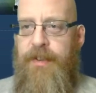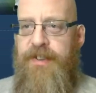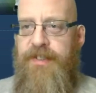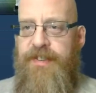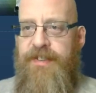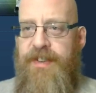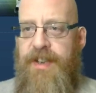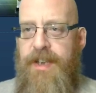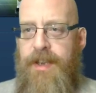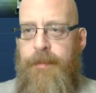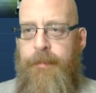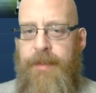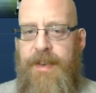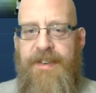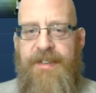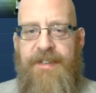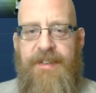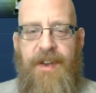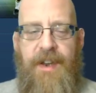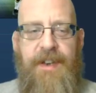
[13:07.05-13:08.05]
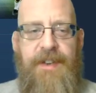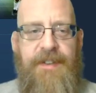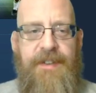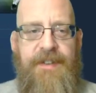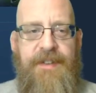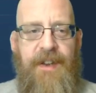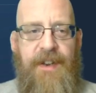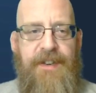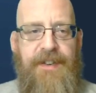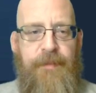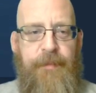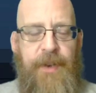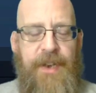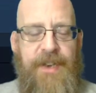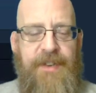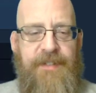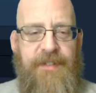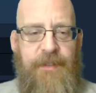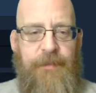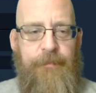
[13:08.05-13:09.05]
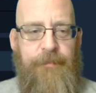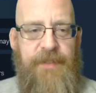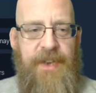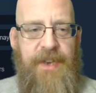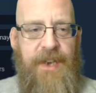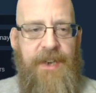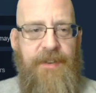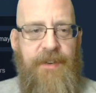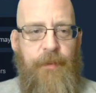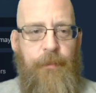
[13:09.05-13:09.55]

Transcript: Steam and is a database update.